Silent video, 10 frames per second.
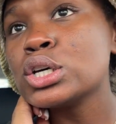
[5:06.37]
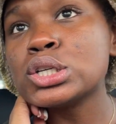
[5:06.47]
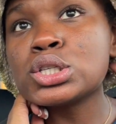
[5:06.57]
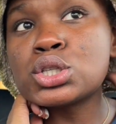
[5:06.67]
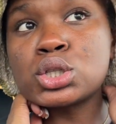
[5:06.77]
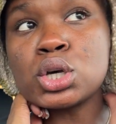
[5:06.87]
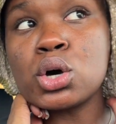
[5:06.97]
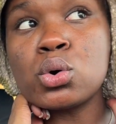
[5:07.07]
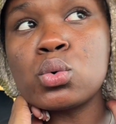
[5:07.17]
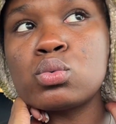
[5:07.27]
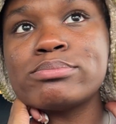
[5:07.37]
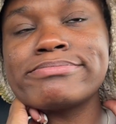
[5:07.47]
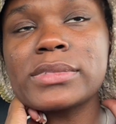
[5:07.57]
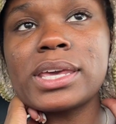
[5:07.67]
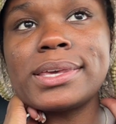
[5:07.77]
So
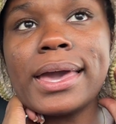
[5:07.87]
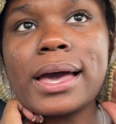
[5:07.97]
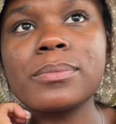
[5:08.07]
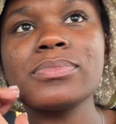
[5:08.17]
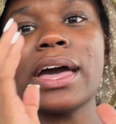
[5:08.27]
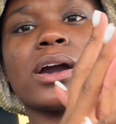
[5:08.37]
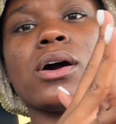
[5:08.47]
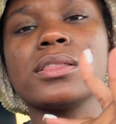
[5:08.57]
yeah, I called